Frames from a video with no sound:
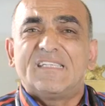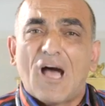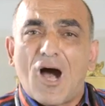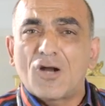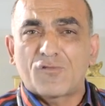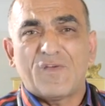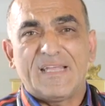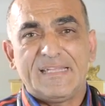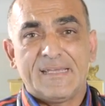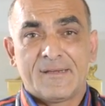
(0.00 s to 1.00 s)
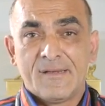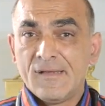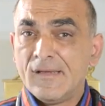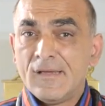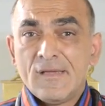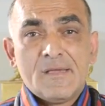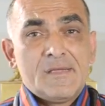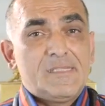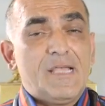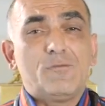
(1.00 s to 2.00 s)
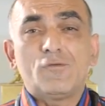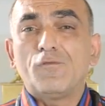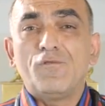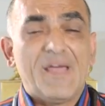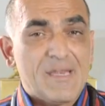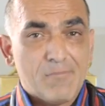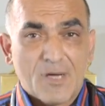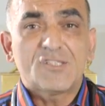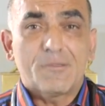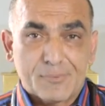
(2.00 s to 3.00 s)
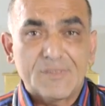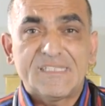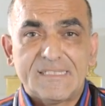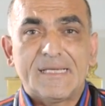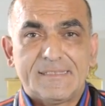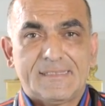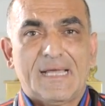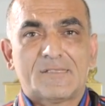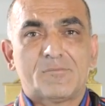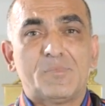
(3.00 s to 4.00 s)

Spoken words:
in heart failure, they would very much appreciate that,